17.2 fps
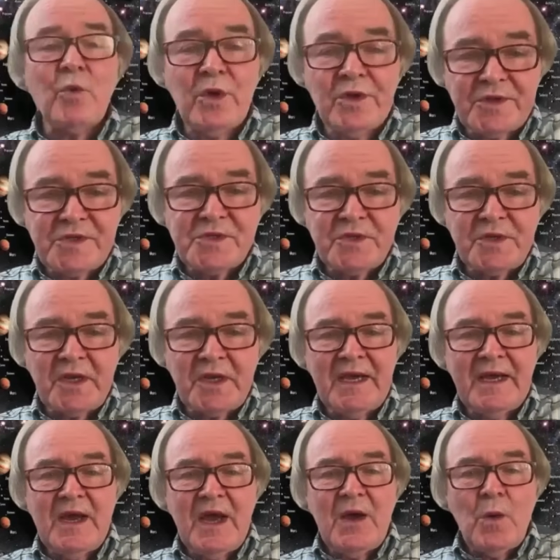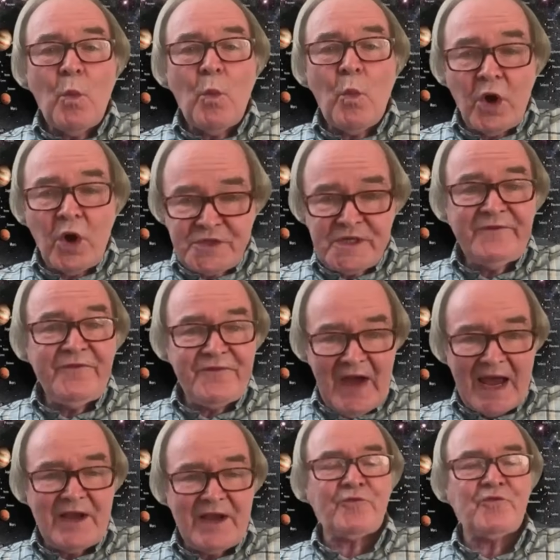Wilson, was in
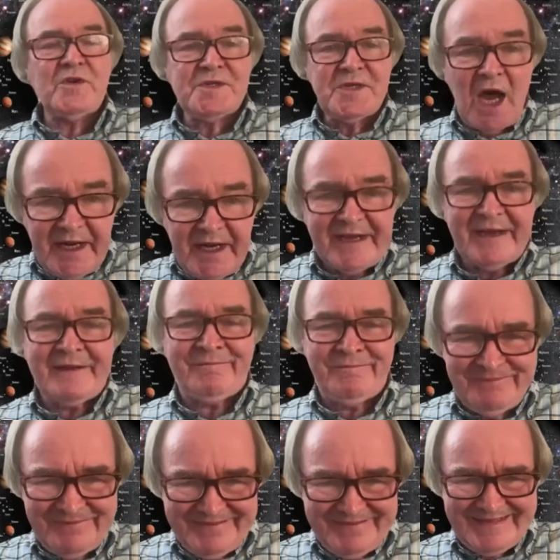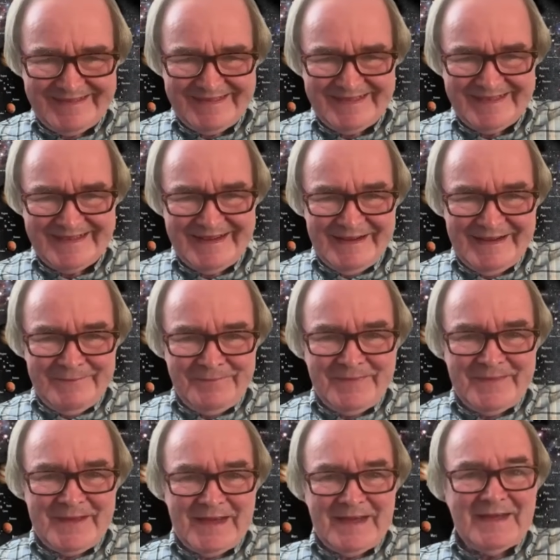fact resigning.
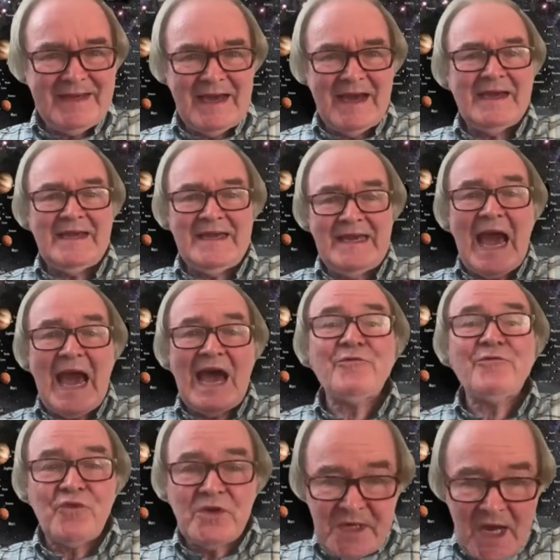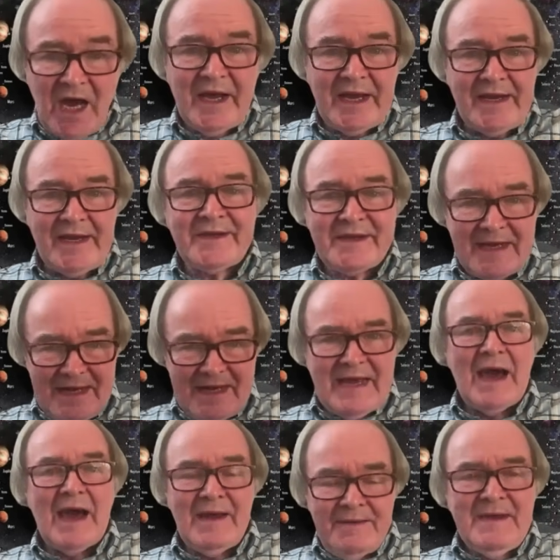He had resigned.
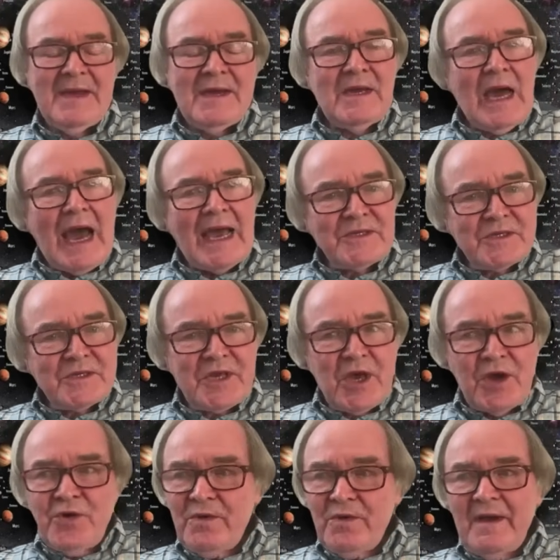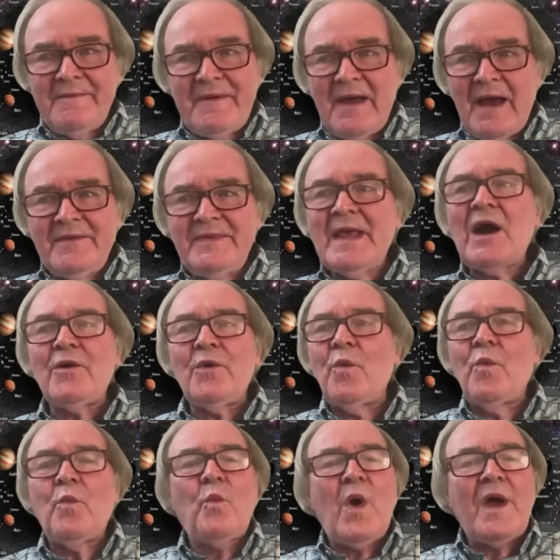And so now,
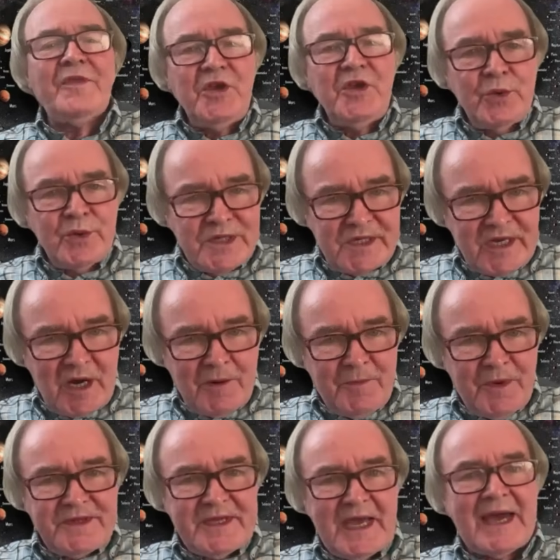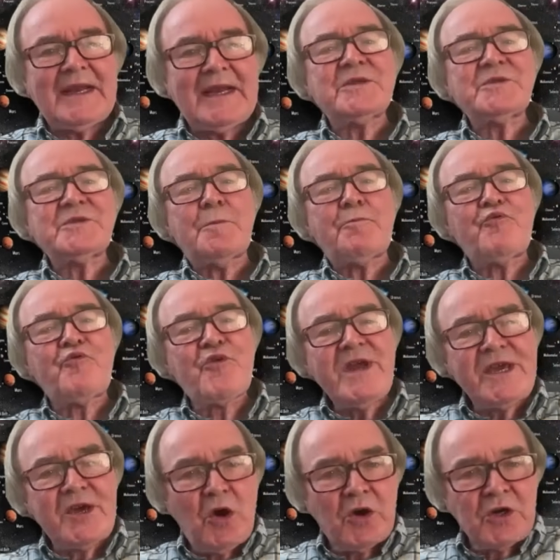whether you interpret that as a
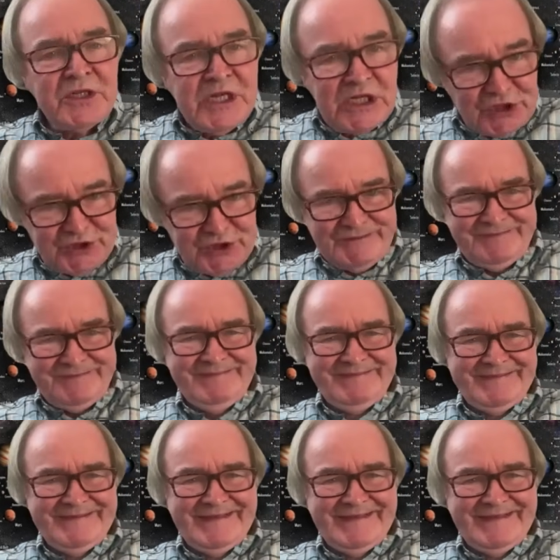precognition,